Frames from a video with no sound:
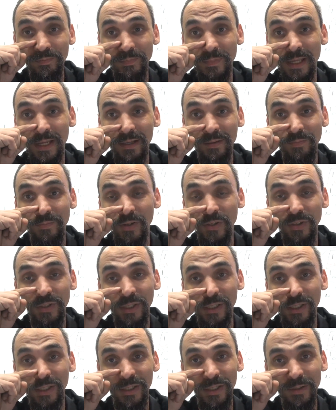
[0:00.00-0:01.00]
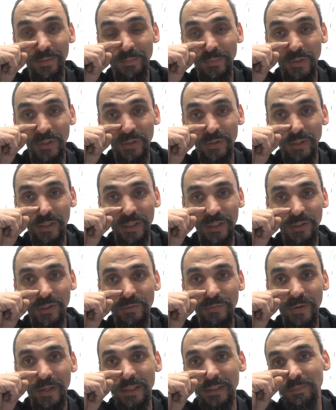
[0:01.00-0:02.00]
like very on the
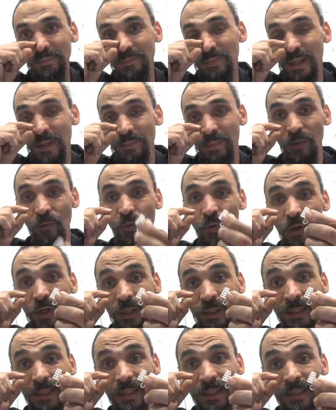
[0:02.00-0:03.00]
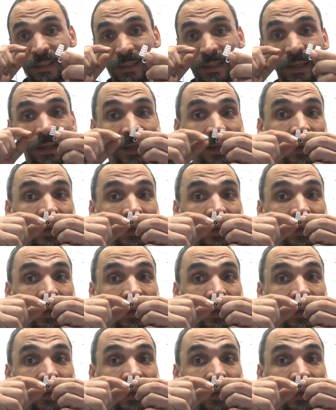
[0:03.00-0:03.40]
surface, it may work this.